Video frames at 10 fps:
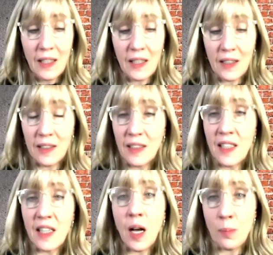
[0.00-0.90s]
uh,
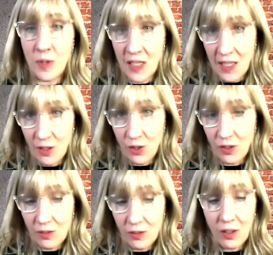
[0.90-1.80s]
an update
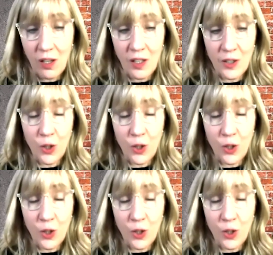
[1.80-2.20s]
on